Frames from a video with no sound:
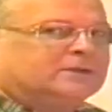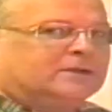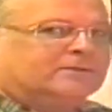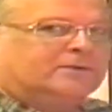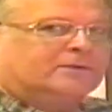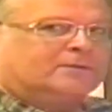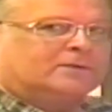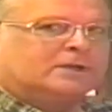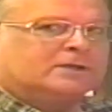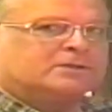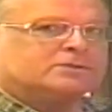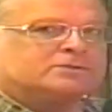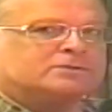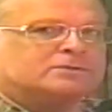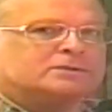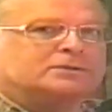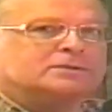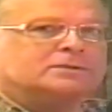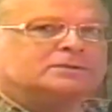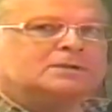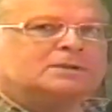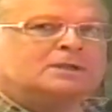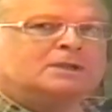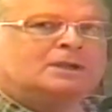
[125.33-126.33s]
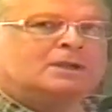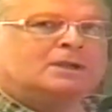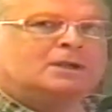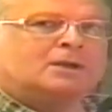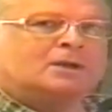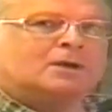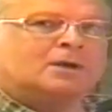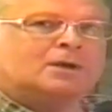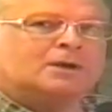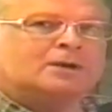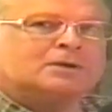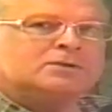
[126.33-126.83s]
of the restaurant
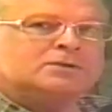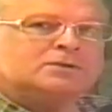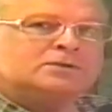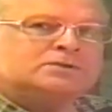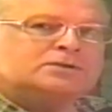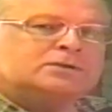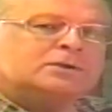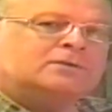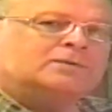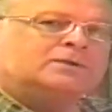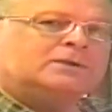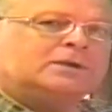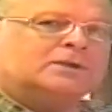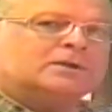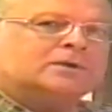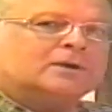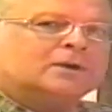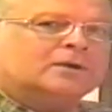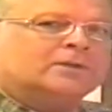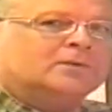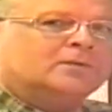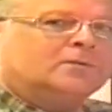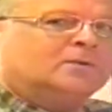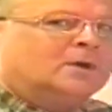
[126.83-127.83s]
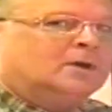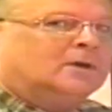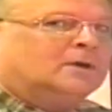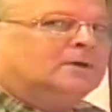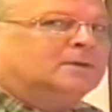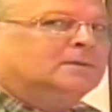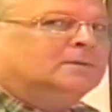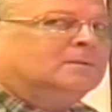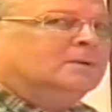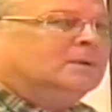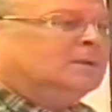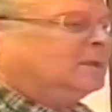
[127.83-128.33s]
are shown here on the wall.